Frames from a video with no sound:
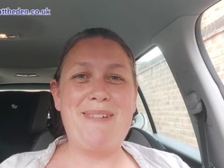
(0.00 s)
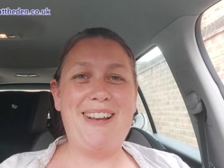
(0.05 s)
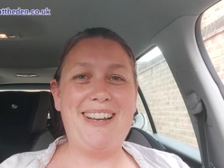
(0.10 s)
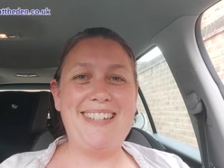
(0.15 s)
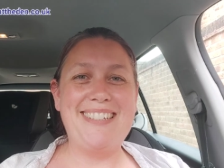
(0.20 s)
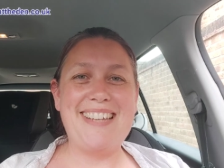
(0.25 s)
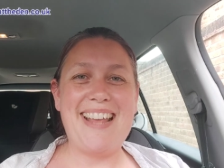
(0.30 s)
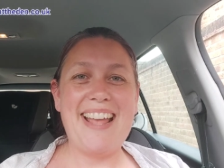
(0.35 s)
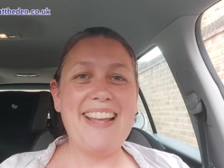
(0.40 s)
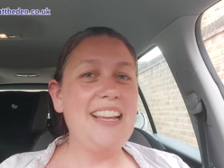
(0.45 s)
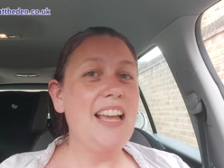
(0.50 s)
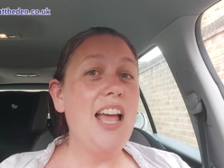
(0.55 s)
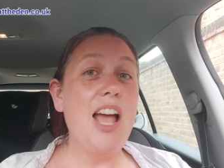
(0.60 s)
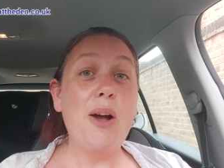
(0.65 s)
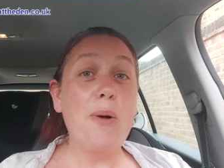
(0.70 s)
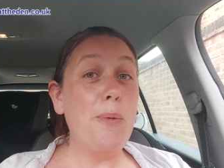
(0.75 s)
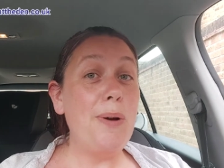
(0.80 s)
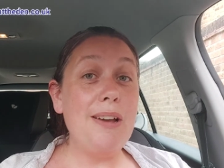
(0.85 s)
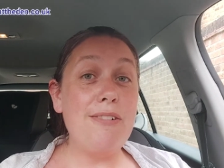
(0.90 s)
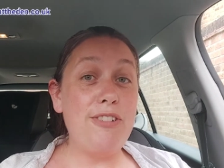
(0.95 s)
holiday.
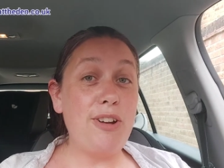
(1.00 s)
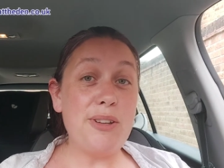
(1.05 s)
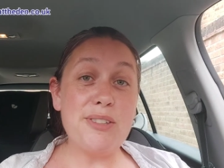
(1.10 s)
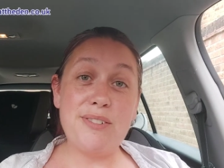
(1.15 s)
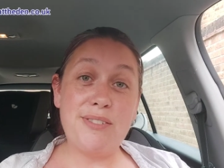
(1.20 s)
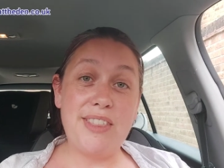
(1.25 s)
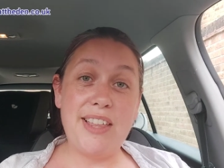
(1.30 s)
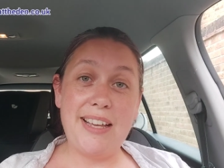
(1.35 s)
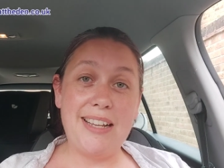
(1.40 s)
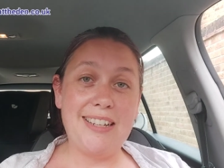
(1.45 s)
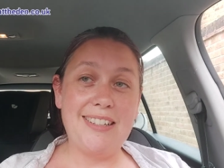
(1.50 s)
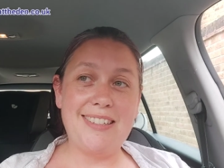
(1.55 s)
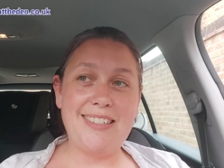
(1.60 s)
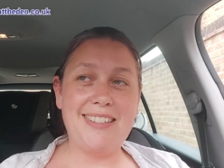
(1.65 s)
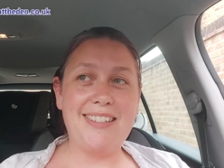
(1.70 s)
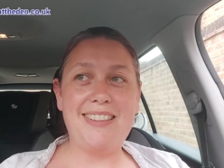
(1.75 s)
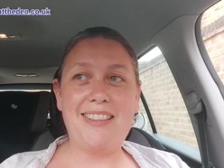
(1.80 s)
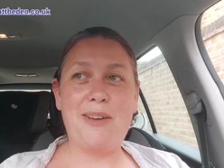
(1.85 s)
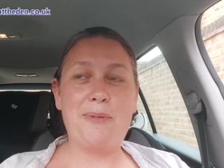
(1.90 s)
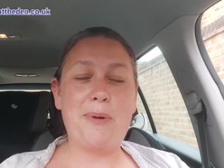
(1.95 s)
We have lots of things
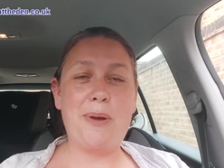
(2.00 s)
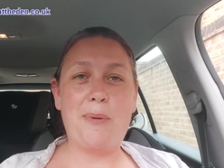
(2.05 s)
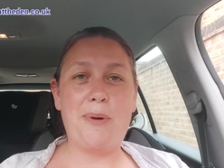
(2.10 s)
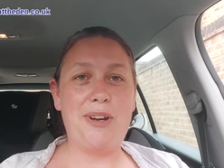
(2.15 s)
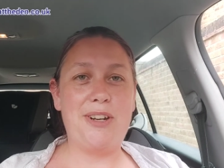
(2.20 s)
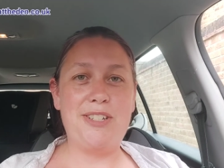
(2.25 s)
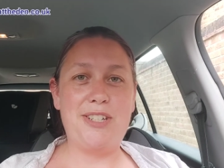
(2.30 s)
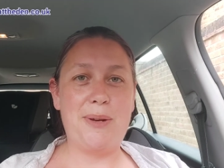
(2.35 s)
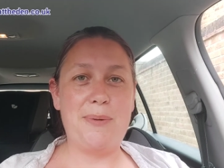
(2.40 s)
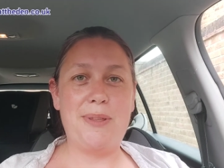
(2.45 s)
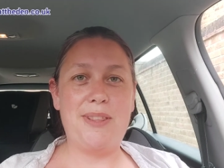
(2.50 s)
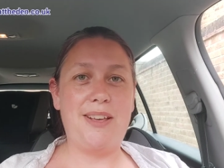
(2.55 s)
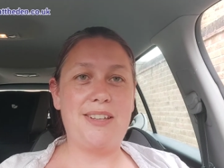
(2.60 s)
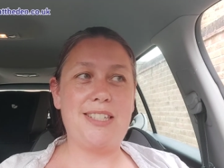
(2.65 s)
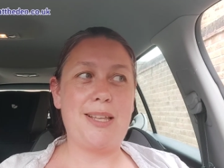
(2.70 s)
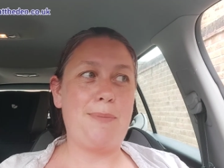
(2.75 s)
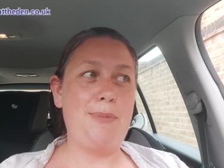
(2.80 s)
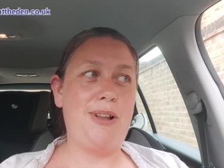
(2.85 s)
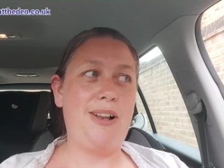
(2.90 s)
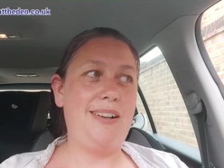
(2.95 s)
that we want to do with our
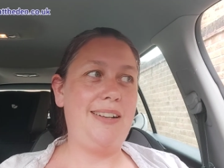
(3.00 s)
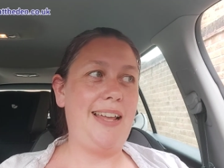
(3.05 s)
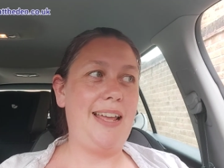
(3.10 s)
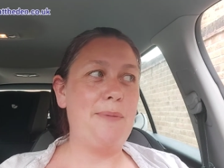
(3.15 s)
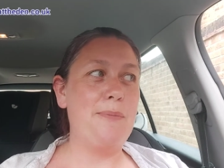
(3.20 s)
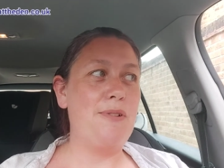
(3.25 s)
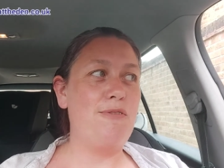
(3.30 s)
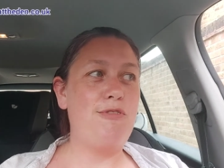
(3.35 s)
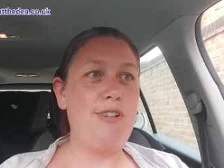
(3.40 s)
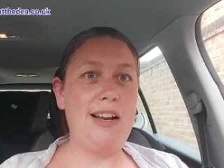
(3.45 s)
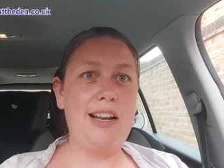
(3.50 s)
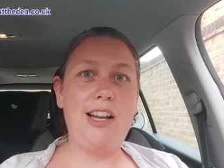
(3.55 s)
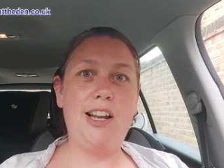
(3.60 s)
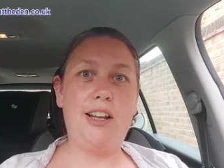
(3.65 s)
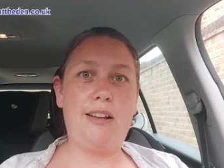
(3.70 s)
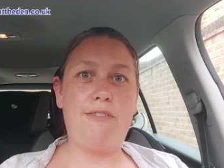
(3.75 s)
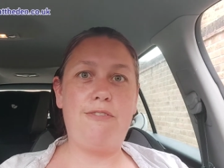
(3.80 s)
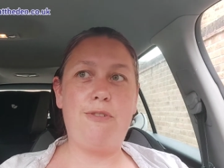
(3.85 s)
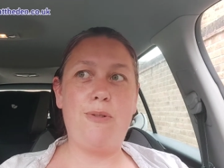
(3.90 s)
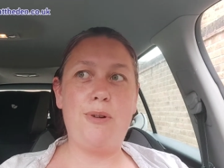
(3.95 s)
summer holiday, and we're really
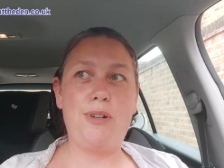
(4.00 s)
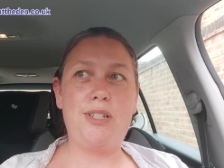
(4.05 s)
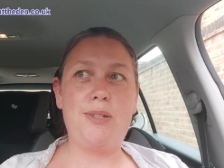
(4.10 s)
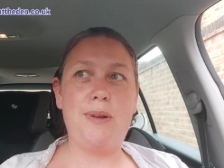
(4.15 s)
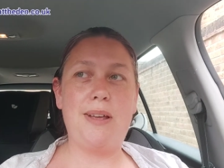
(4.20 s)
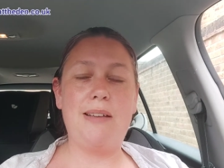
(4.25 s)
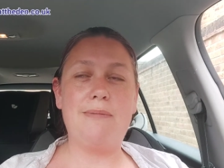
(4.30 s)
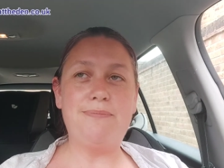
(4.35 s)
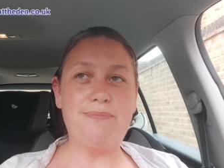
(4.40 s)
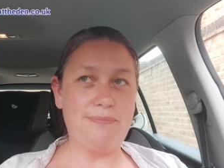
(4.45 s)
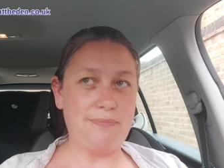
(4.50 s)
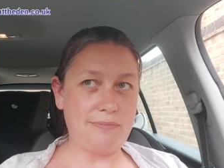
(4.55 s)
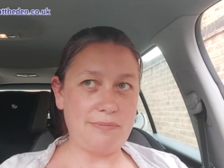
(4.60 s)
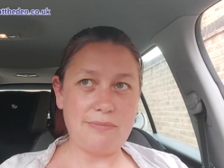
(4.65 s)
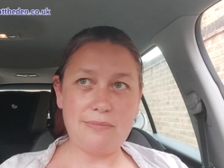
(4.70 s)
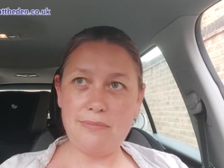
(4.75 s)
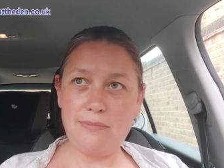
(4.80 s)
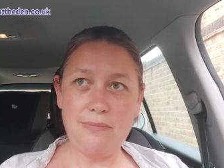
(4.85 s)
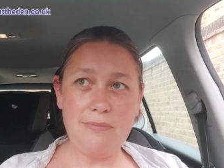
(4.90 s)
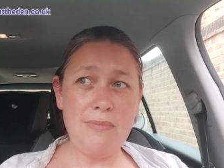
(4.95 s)
looking forward to it.
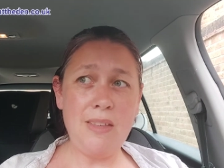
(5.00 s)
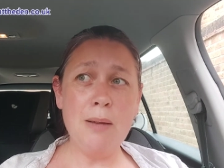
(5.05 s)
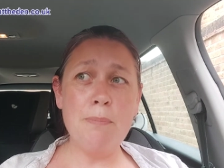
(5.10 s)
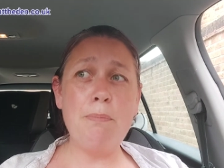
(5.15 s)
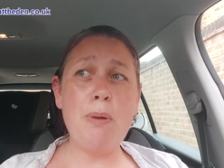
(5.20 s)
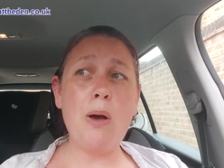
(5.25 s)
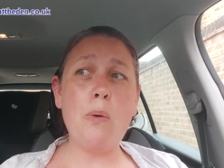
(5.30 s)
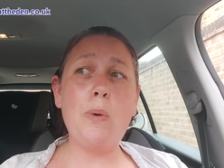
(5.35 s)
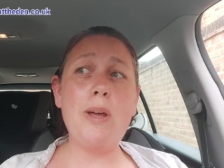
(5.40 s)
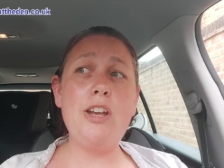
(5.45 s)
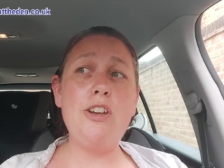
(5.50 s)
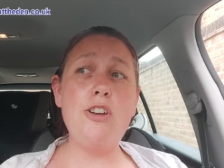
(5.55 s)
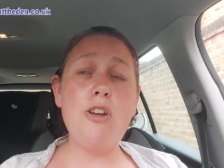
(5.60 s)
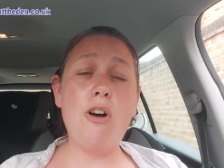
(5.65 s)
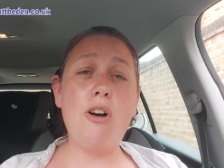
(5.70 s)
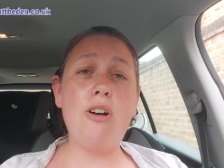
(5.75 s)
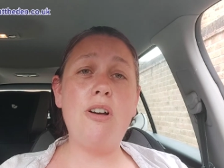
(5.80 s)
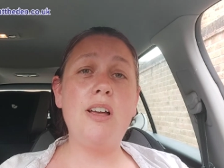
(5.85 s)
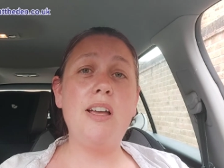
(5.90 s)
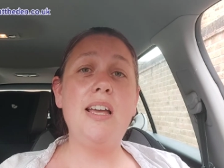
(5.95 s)
But we're
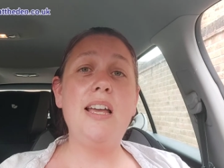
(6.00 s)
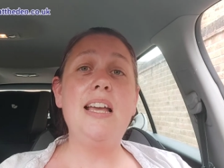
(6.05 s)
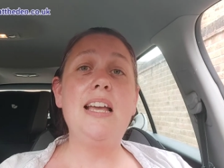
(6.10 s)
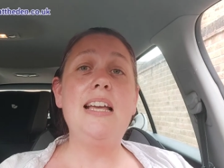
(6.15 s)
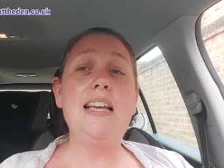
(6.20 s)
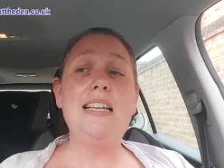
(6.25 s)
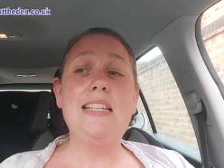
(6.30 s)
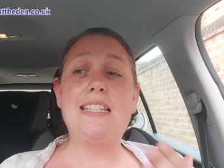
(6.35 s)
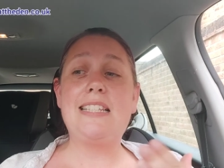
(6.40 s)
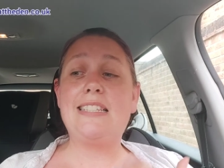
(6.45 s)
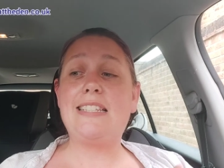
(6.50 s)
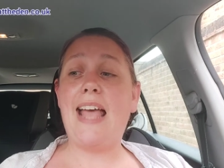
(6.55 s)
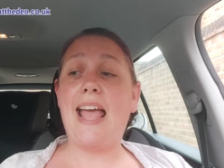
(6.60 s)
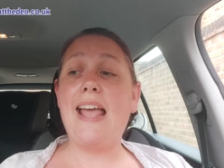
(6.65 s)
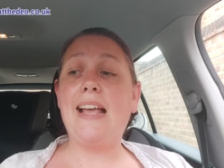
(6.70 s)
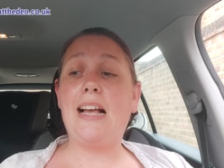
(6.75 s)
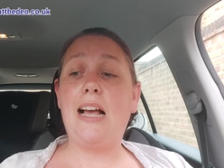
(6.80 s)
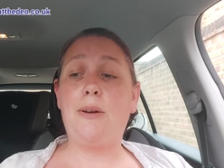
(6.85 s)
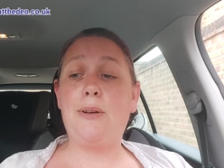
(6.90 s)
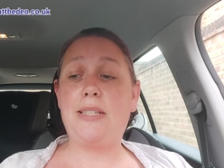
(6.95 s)
not
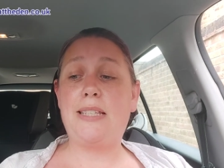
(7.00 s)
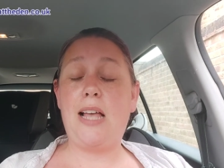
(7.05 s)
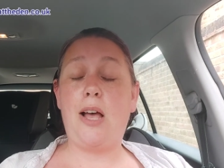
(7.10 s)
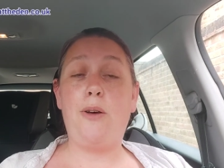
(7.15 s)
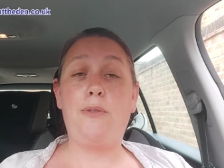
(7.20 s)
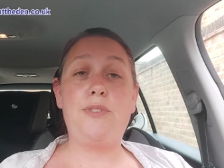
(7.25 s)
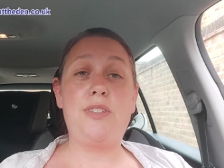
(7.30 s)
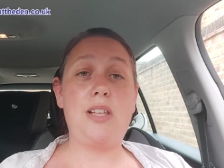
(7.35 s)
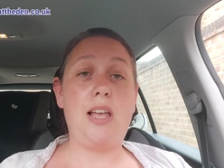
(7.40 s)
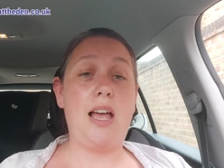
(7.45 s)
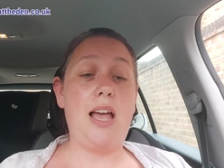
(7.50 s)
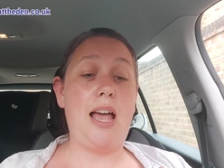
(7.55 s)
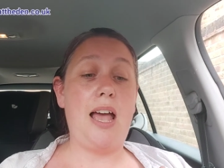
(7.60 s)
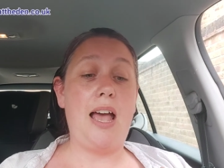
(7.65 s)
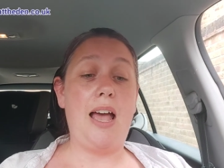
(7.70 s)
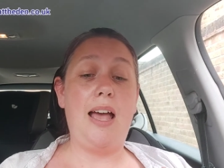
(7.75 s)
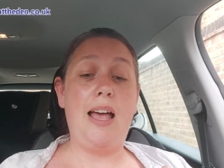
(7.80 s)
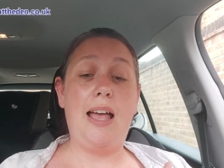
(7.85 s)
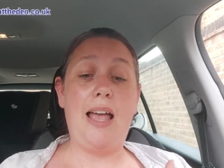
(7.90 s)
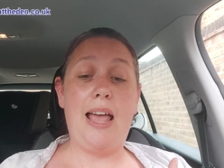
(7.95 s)
setting ourselves
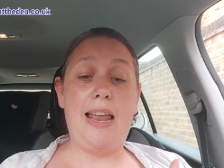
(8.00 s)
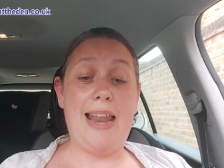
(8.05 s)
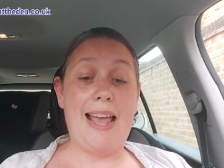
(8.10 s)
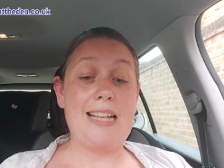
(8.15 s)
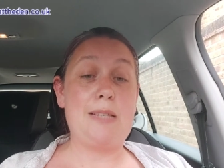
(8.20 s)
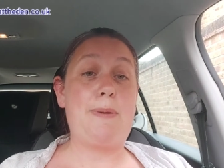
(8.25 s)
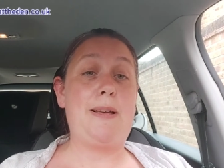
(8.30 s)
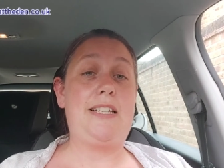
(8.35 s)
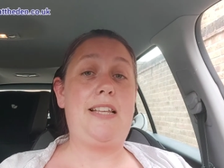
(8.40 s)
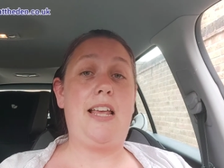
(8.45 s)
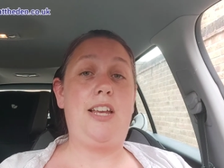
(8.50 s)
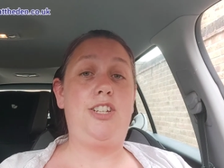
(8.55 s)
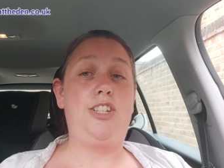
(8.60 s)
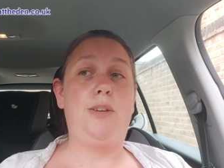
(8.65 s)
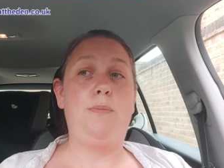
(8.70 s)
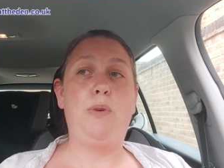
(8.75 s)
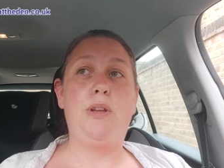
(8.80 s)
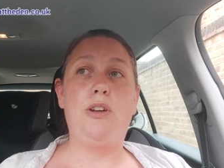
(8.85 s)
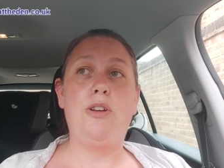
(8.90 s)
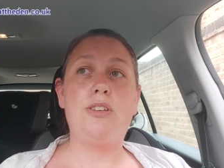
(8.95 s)
an
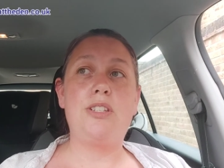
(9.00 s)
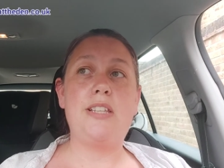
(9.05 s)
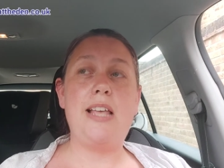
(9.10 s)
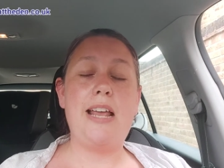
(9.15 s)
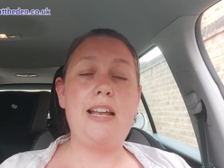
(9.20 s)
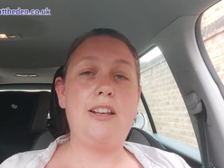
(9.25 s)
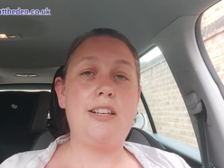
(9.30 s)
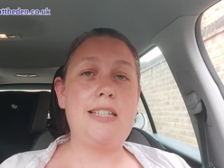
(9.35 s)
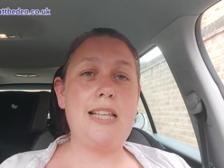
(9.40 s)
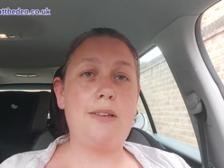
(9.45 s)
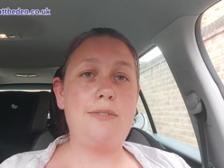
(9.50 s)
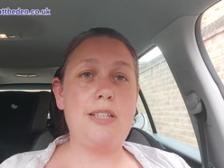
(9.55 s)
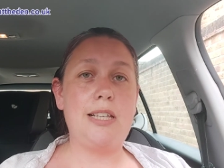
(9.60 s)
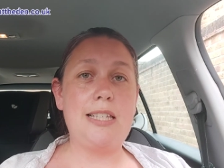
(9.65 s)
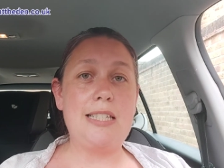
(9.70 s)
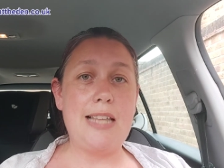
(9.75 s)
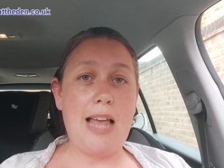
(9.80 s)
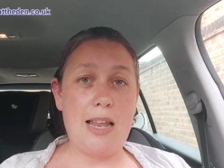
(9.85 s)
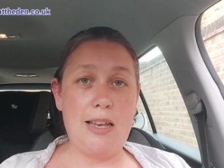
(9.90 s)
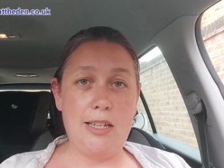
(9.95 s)
expectation. We're not setting ourselves a
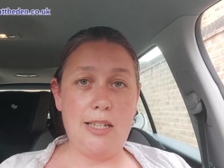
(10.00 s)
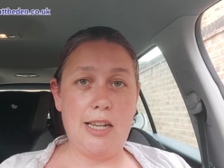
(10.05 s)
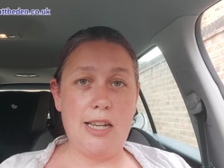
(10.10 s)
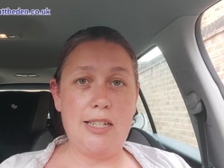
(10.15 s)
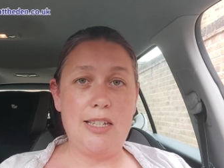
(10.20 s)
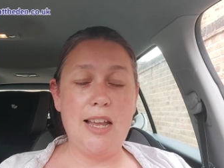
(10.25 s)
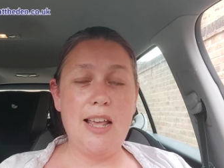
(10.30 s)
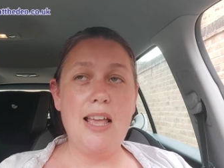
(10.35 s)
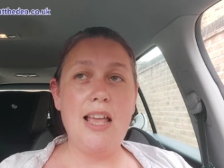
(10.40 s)
standard.